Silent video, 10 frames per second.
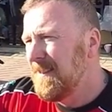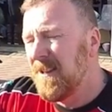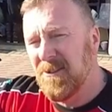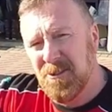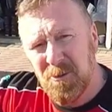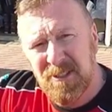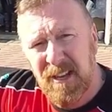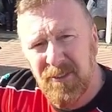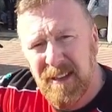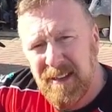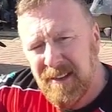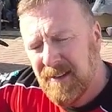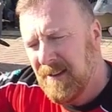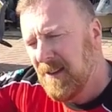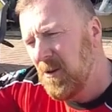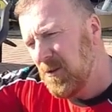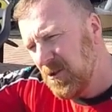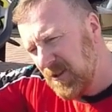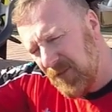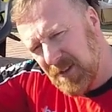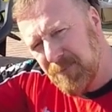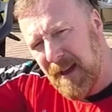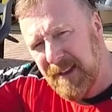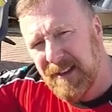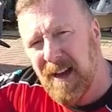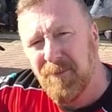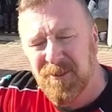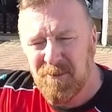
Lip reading: So I can still do 70. Of course, the traffic's backing up.